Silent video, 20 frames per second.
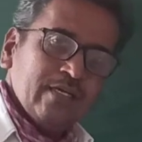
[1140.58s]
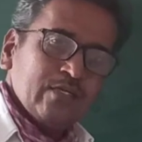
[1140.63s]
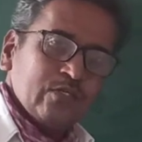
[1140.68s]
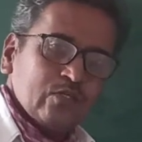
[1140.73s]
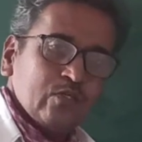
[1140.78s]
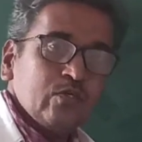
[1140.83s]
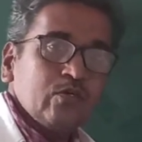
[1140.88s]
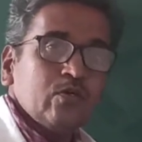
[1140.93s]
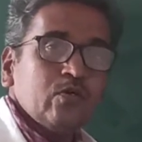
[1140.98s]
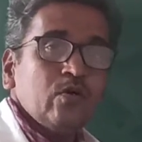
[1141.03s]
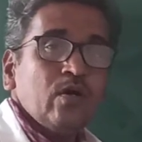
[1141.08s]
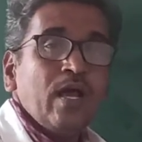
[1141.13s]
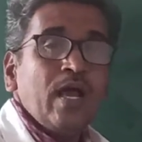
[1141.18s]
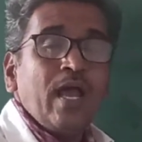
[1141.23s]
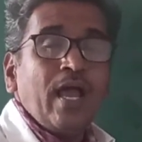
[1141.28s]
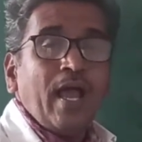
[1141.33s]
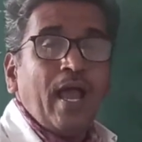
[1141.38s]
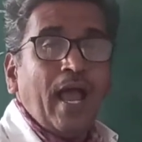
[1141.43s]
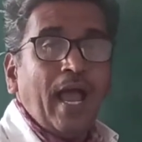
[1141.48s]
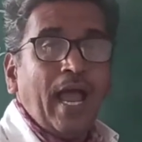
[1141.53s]
So
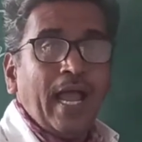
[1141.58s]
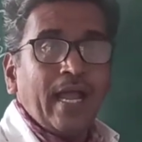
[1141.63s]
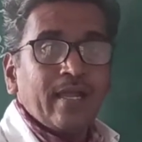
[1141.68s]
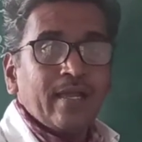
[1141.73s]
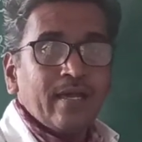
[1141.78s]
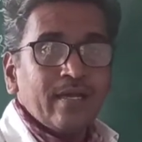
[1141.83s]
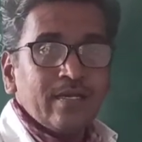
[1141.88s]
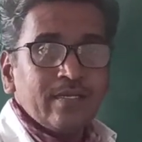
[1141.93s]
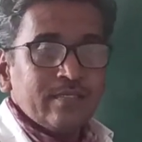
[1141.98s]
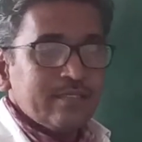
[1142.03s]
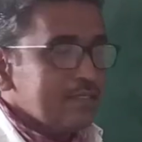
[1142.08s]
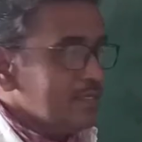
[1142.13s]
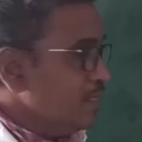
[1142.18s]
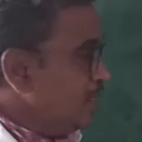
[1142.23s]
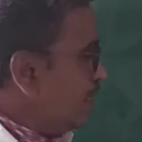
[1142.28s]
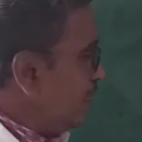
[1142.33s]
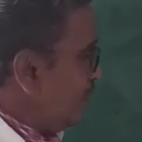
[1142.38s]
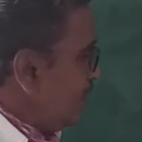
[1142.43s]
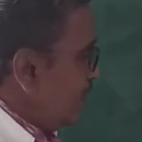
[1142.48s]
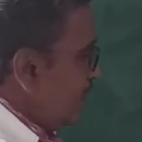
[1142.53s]
angle in the
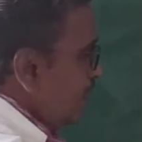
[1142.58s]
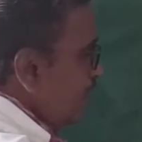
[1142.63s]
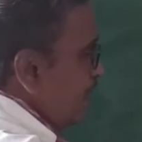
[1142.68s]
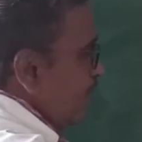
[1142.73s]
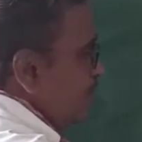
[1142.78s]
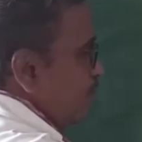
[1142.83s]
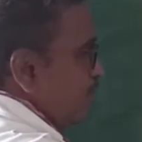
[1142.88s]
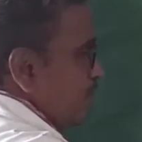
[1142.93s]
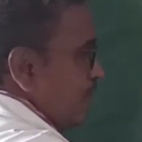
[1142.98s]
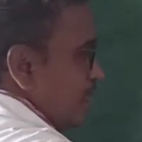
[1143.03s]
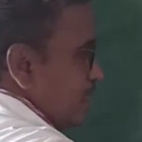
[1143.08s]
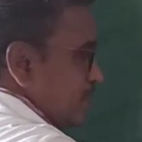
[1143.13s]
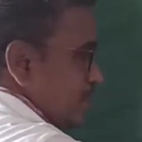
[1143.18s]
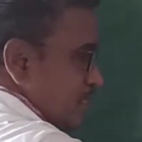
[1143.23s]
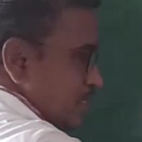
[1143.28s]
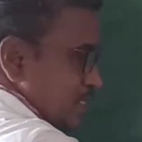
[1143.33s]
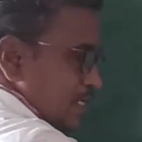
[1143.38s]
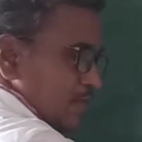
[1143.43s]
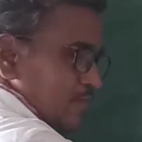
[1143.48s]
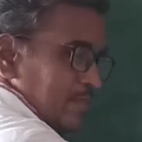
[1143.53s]
major
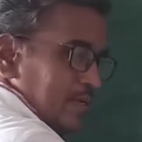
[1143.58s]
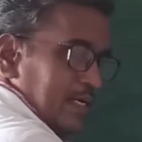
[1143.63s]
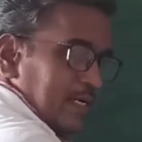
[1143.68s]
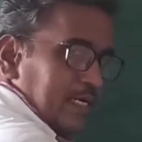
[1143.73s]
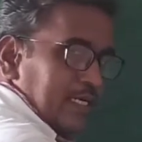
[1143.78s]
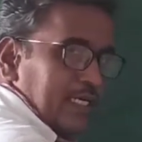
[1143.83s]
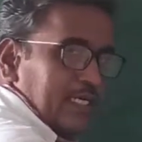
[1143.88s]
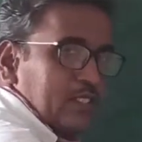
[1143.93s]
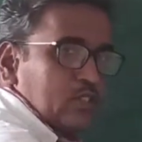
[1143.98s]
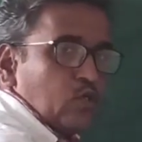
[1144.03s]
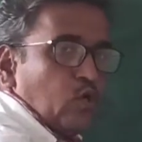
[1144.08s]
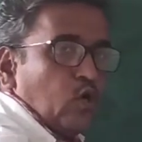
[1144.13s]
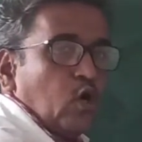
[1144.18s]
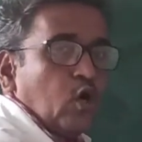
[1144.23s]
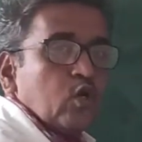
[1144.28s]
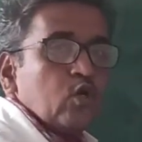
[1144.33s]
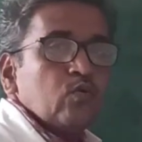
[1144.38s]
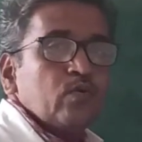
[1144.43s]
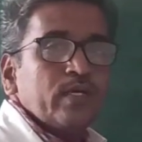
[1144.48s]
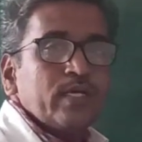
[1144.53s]
segment is
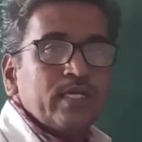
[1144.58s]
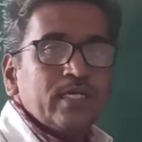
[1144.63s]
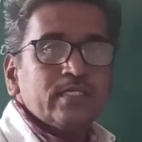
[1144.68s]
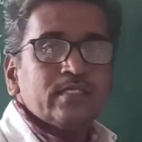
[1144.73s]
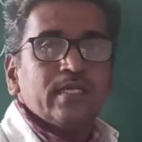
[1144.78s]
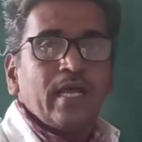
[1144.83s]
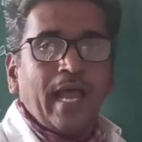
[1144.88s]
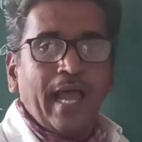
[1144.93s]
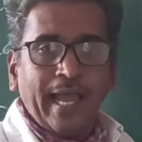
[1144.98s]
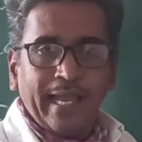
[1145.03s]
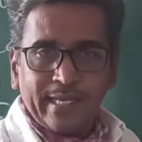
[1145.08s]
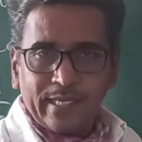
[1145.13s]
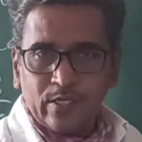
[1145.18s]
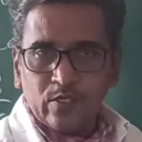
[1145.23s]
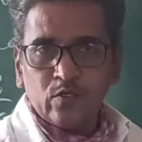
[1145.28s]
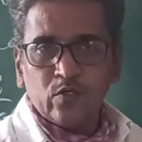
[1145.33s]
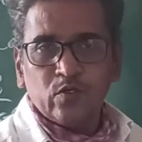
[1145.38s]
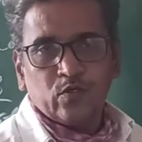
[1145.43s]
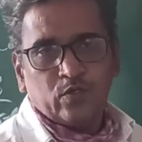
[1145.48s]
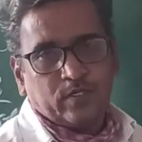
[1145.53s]
always
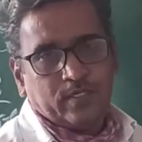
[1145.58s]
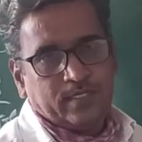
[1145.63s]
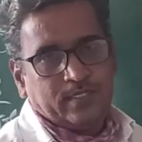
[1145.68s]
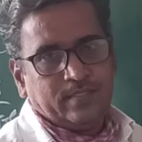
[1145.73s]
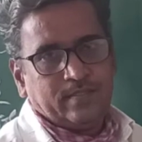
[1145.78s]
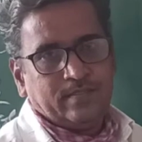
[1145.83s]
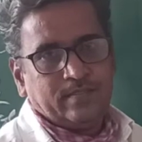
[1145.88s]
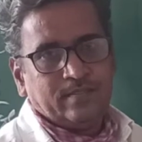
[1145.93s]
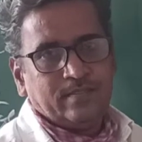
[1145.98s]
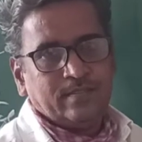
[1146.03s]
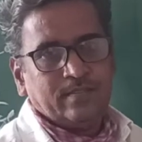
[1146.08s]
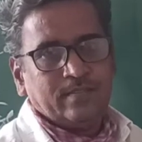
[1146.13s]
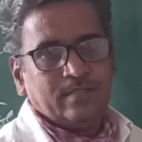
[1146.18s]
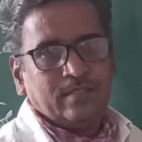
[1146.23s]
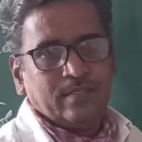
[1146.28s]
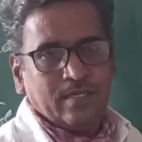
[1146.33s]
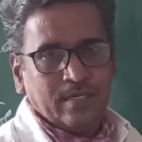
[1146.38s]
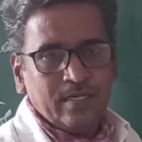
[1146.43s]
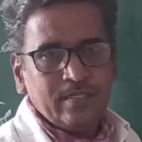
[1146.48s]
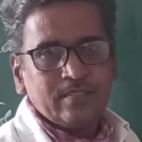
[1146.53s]
acute.
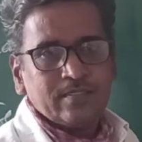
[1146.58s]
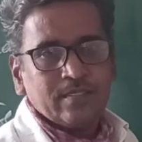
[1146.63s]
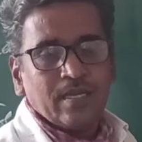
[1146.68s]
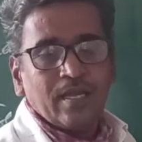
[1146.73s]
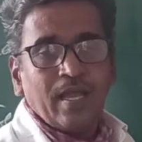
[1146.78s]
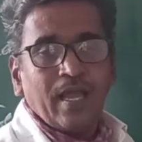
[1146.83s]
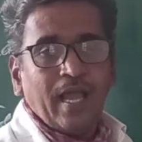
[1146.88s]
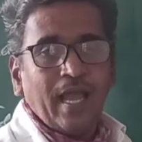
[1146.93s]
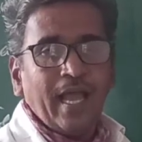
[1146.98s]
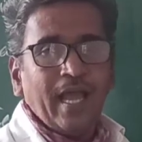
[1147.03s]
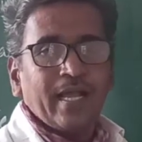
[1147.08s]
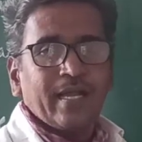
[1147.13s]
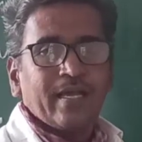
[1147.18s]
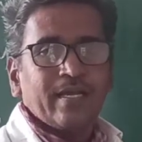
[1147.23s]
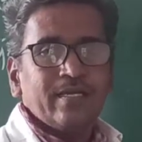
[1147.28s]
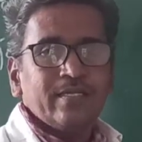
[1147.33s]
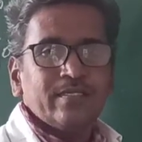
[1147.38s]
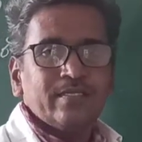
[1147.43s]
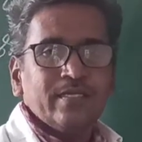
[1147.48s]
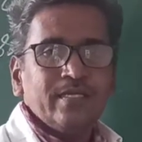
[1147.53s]
Yes, angle
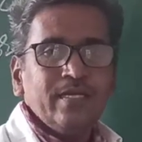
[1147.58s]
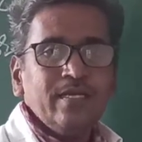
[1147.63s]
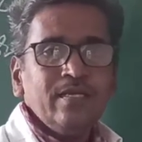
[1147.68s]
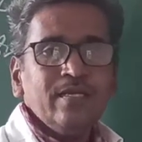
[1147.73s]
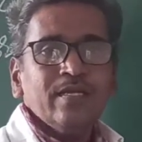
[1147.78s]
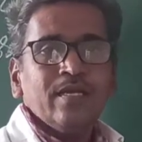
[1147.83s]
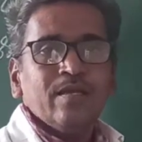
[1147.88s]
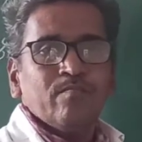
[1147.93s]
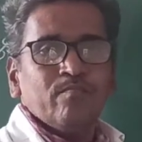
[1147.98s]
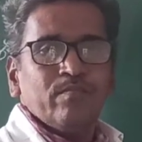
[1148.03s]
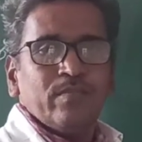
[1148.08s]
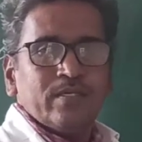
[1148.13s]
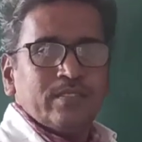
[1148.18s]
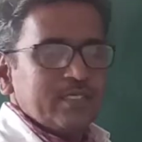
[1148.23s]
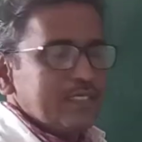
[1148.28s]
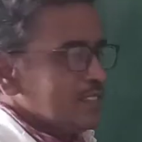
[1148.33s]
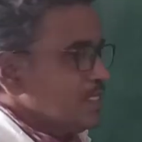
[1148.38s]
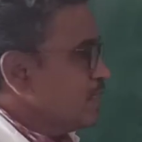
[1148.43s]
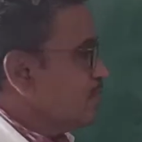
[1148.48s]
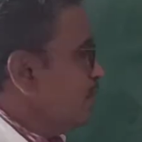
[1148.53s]
in the major
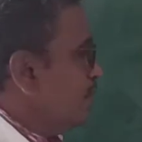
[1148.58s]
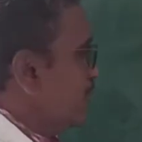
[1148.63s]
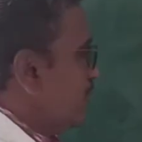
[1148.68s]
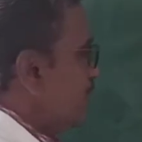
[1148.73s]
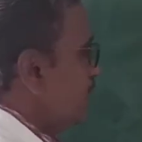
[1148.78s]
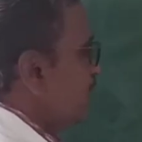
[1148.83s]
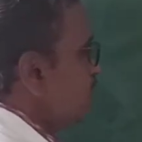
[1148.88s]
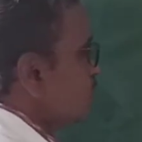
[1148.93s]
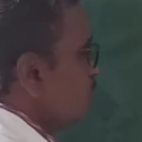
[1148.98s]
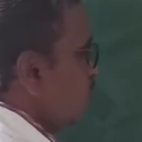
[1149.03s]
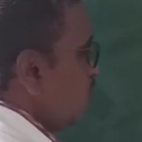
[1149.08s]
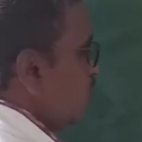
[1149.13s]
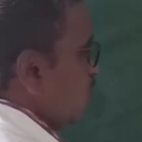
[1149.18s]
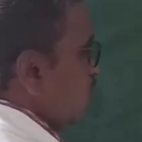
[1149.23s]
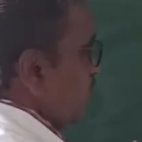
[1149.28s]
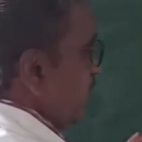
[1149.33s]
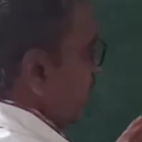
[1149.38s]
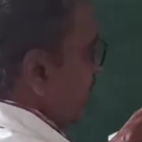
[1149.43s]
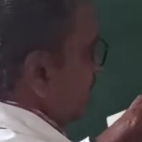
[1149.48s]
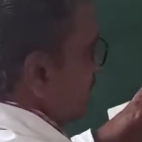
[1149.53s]
segment is
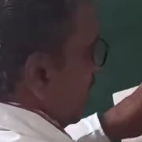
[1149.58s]
always